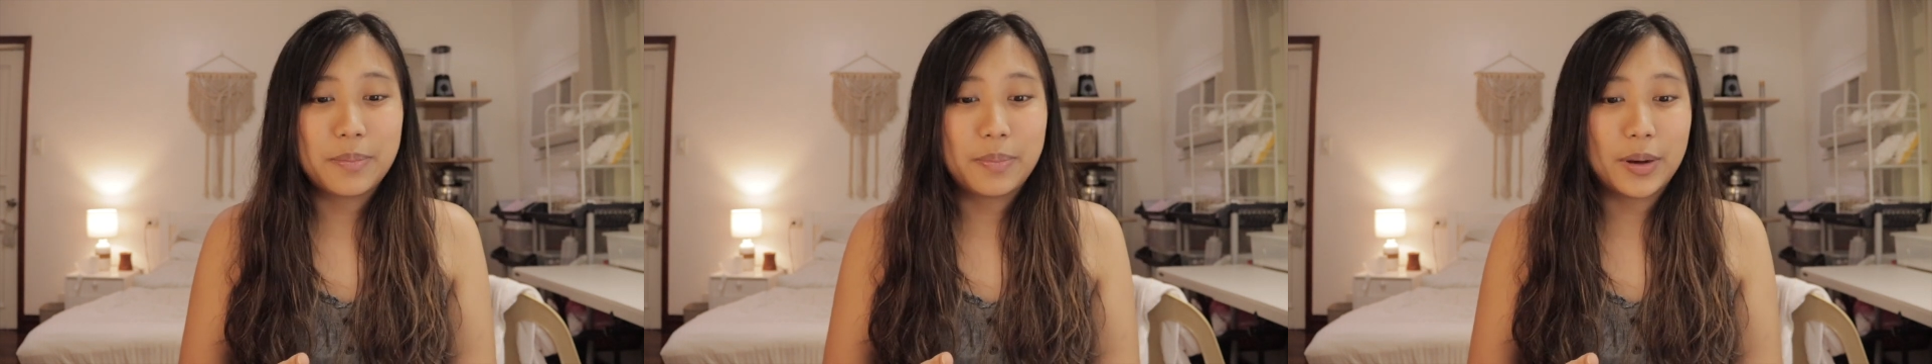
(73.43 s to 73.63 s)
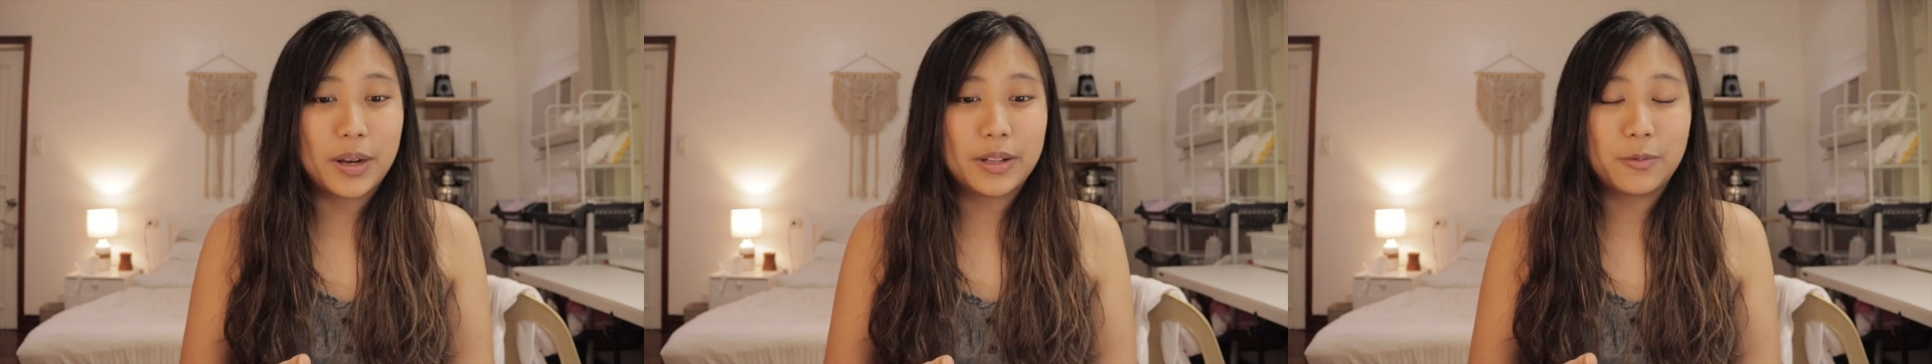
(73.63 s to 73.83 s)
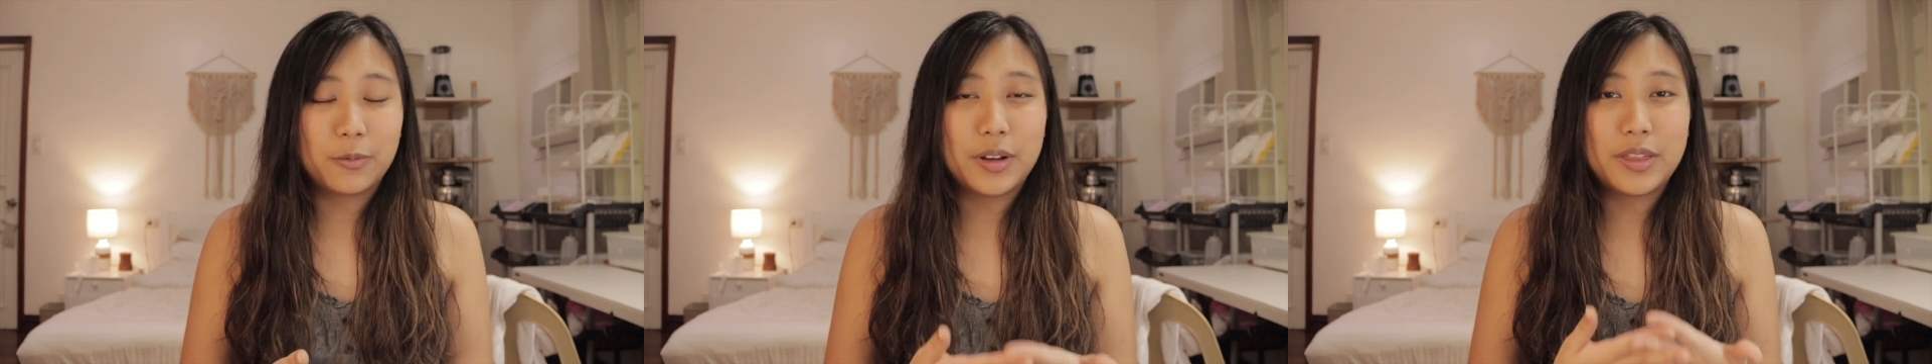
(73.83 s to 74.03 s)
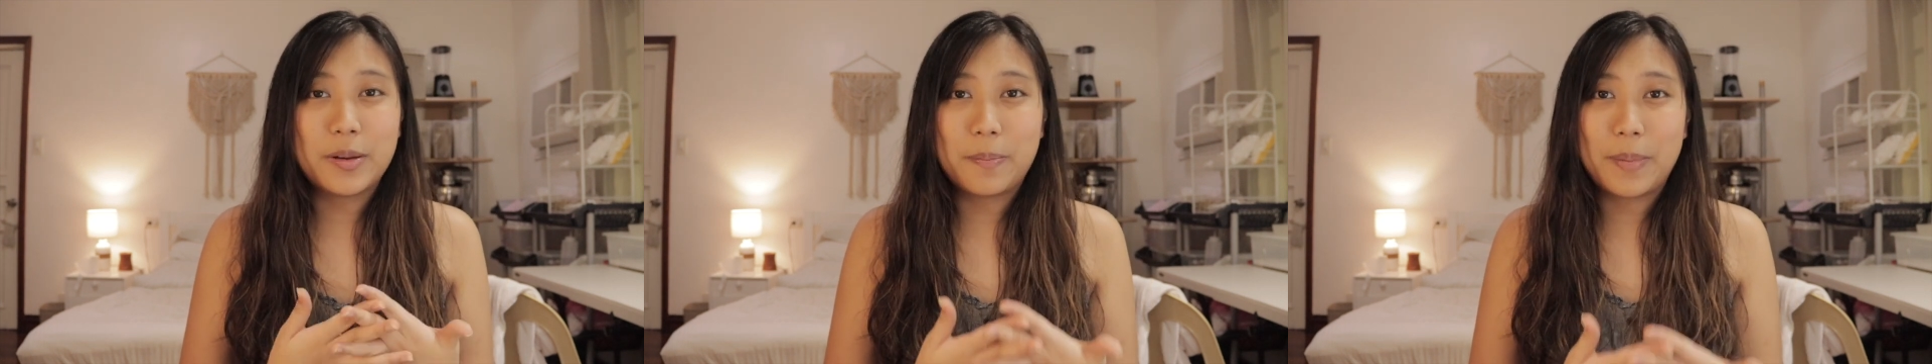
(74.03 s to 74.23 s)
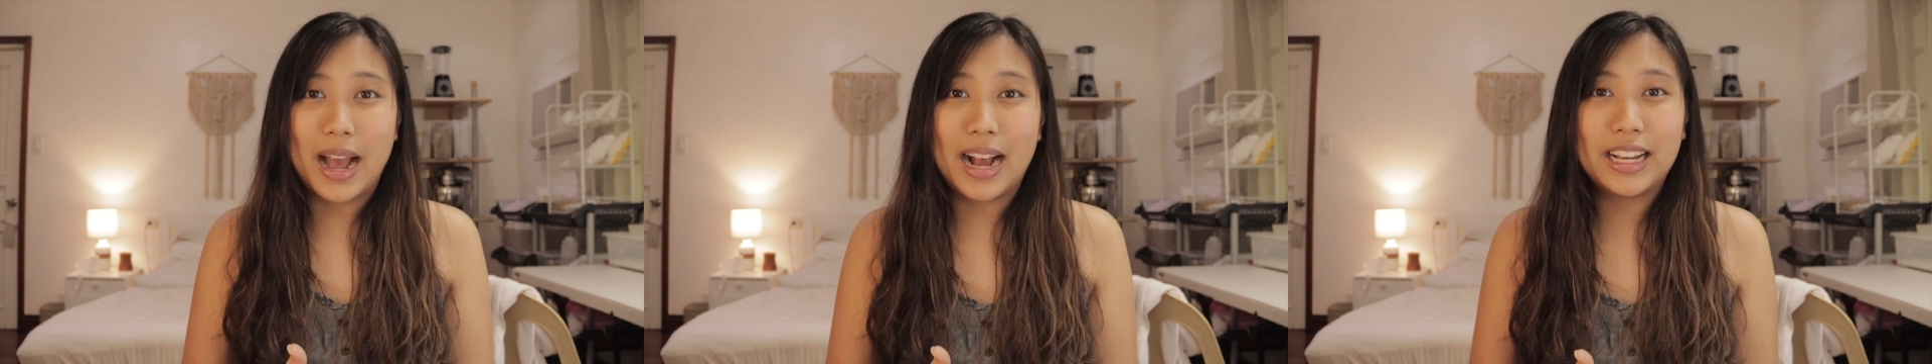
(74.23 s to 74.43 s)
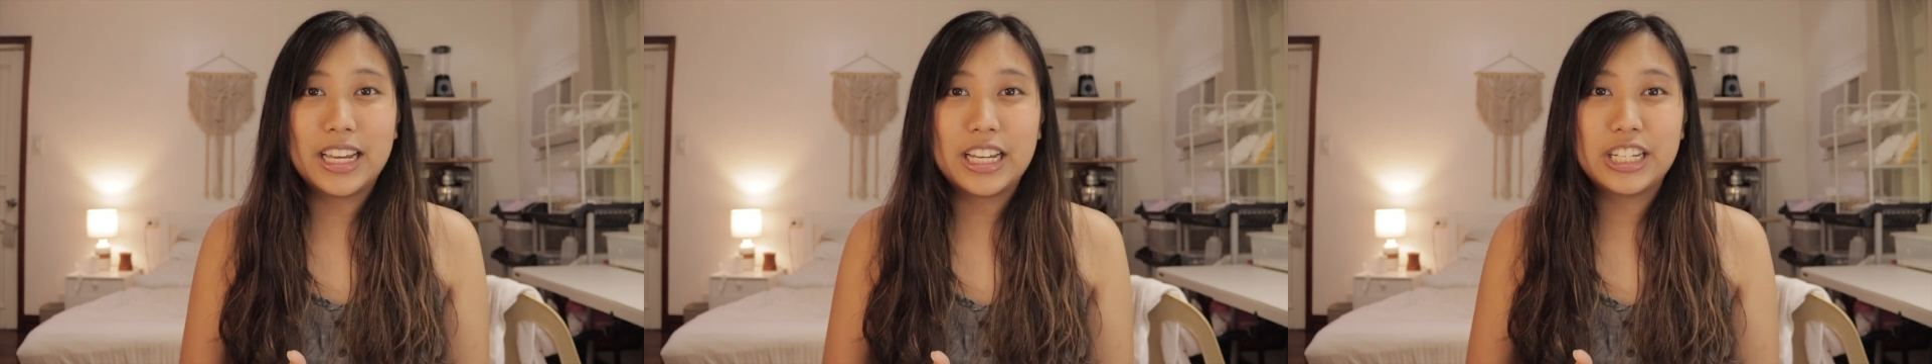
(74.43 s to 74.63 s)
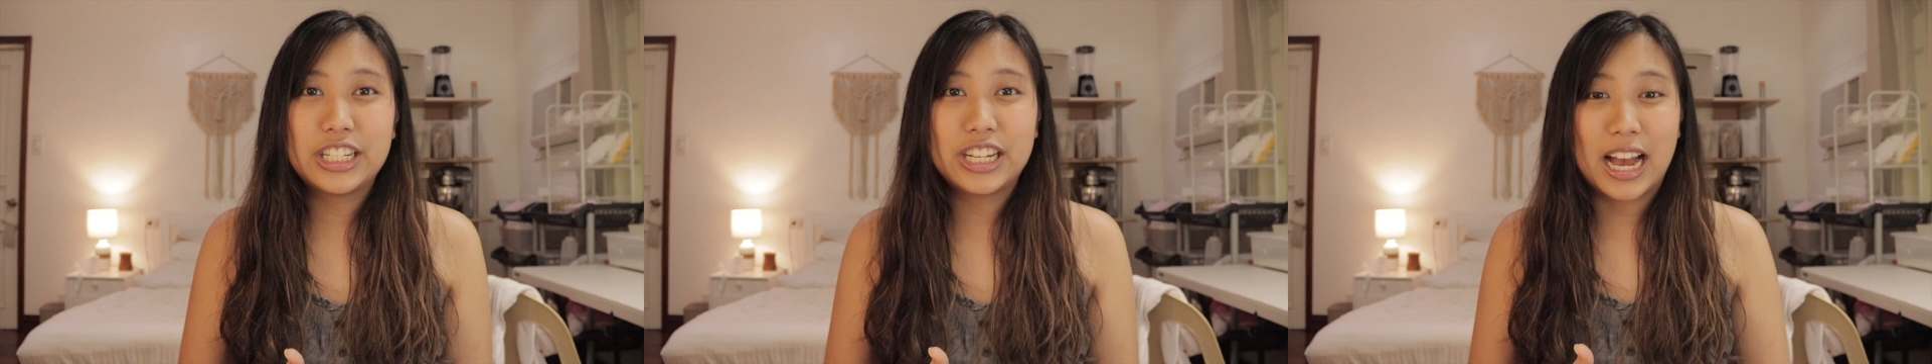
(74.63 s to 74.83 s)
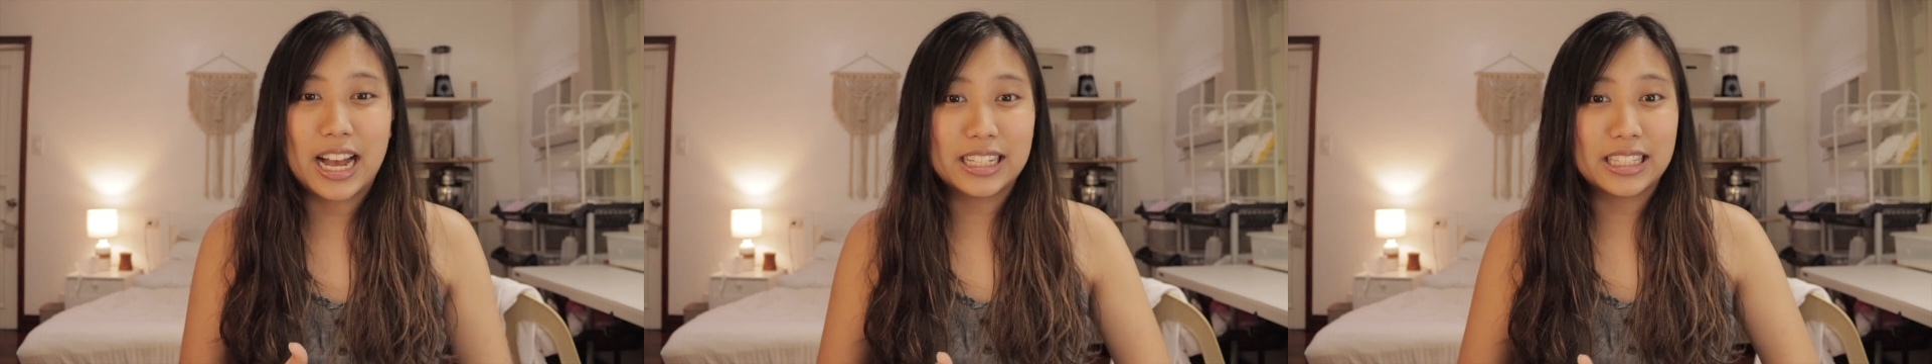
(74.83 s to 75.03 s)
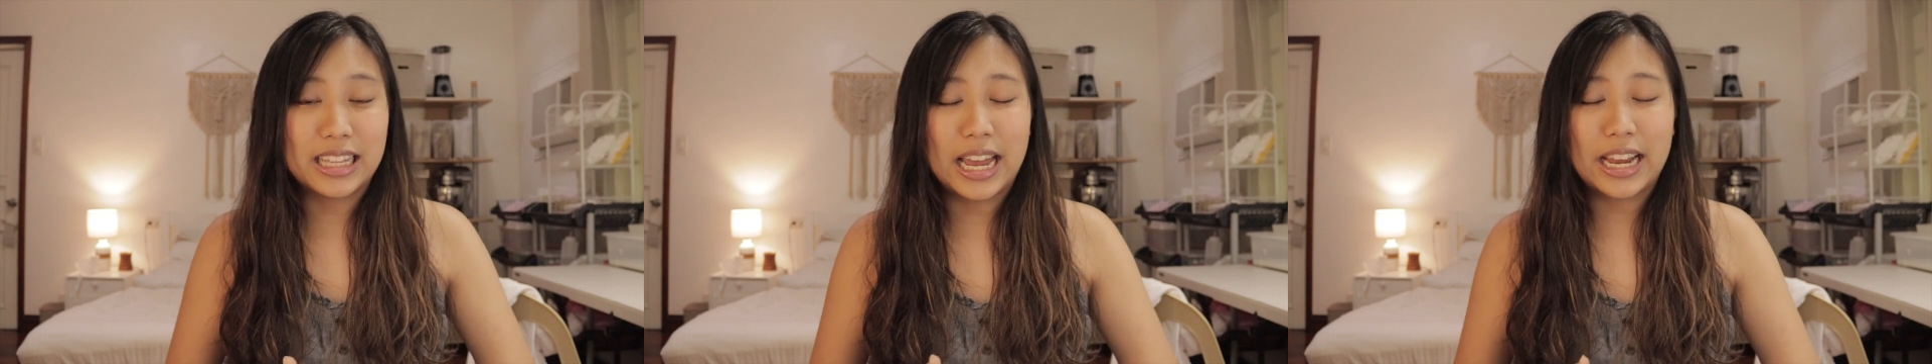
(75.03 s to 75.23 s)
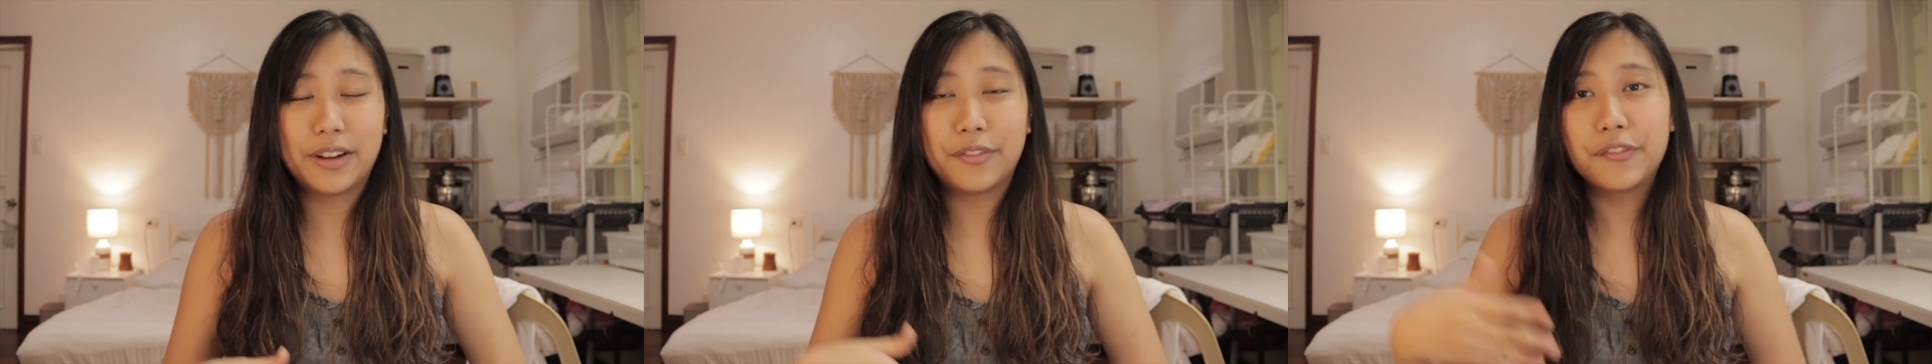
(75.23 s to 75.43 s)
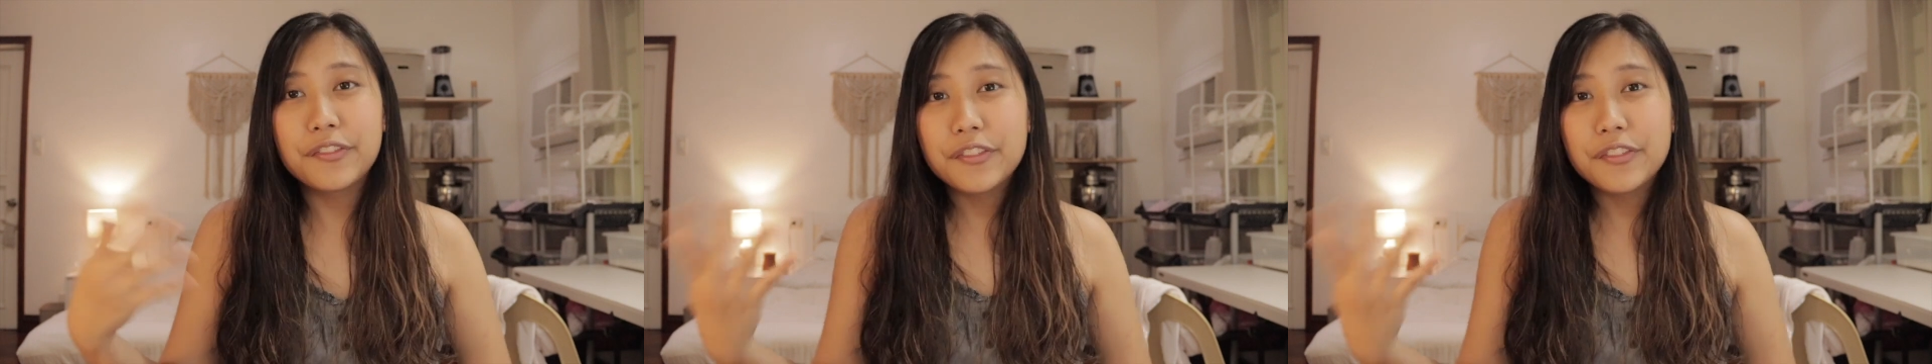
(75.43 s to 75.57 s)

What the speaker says: But when the package has like